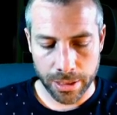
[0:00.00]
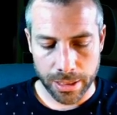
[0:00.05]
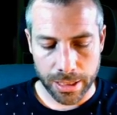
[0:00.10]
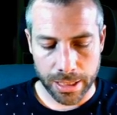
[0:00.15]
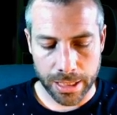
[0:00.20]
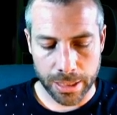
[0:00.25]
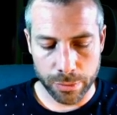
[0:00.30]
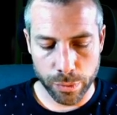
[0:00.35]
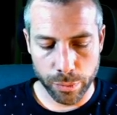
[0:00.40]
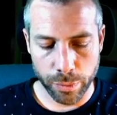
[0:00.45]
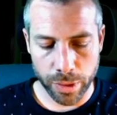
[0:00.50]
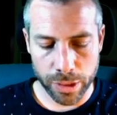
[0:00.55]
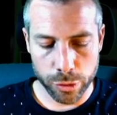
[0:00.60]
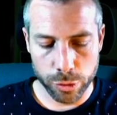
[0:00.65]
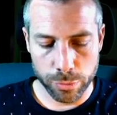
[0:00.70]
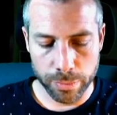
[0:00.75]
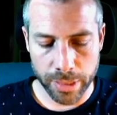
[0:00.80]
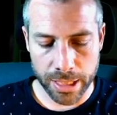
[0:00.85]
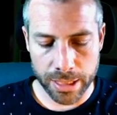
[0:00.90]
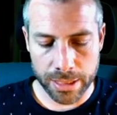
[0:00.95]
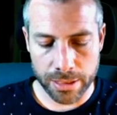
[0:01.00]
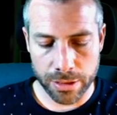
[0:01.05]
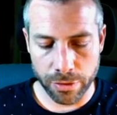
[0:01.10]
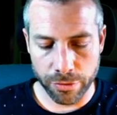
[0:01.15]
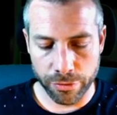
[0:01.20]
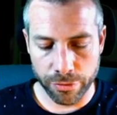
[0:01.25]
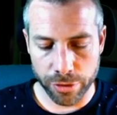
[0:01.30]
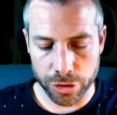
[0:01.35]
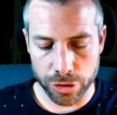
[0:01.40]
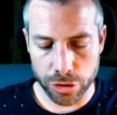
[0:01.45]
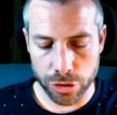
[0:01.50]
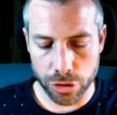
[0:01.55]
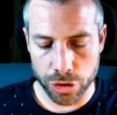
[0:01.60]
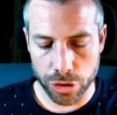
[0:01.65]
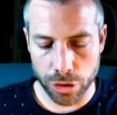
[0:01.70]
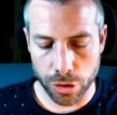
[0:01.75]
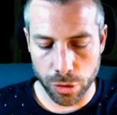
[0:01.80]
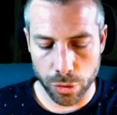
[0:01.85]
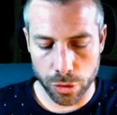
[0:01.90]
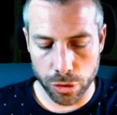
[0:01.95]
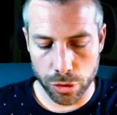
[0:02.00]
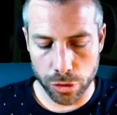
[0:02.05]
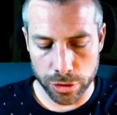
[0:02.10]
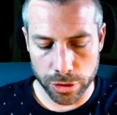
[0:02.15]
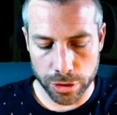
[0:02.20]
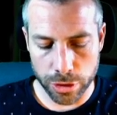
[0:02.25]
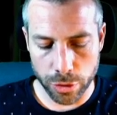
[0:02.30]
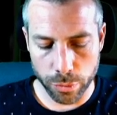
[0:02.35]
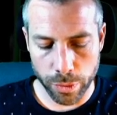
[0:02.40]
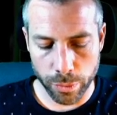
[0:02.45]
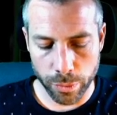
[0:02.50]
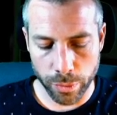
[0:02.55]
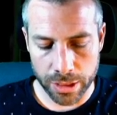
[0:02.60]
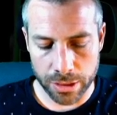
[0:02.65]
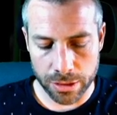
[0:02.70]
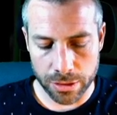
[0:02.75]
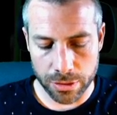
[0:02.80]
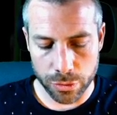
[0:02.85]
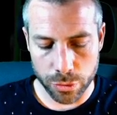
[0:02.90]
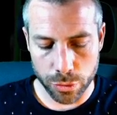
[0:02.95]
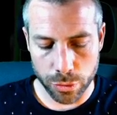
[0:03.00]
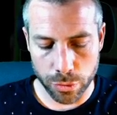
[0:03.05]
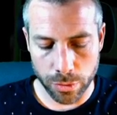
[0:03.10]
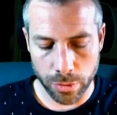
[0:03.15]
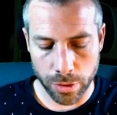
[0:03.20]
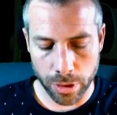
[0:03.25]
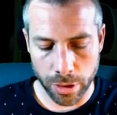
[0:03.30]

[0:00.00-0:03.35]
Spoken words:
And we want to make the first solution look good, so we want to